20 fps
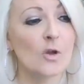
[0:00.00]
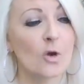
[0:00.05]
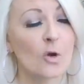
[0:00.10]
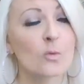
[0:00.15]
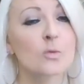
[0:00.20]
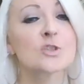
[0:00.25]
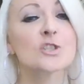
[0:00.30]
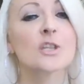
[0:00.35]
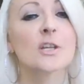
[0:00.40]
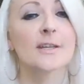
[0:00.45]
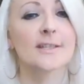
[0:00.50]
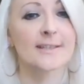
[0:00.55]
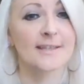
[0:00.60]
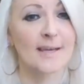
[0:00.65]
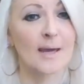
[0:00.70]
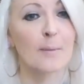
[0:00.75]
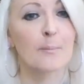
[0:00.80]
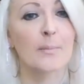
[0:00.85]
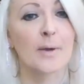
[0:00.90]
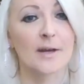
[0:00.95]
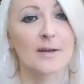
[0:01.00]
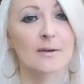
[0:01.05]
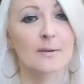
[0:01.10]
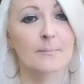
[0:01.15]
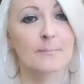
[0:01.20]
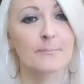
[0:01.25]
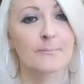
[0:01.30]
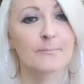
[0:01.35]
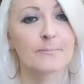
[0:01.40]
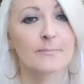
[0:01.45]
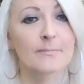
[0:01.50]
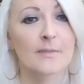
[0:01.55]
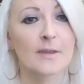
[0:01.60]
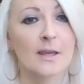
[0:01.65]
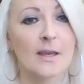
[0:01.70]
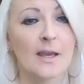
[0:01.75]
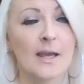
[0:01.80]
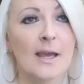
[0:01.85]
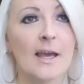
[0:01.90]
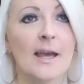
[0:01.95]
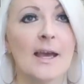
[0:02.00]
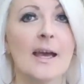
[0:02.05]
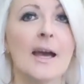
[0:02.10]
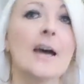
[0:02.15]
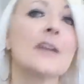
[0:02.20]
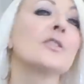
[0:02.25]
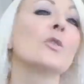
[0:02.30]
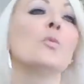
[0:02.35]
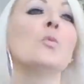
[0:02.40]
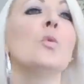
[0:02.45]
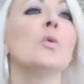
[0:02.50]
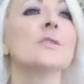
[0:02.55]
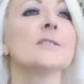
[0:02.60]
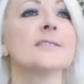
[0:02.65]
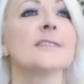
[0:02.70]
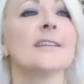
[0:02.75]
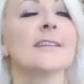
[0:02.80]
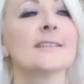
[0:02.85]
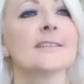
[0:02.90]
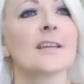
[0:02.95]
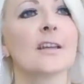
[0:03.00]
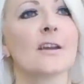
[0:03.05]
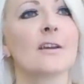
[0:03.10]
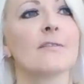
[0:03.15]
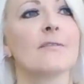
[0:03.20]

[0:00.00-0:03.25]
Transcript: Or would you like to get better? And the one thing that I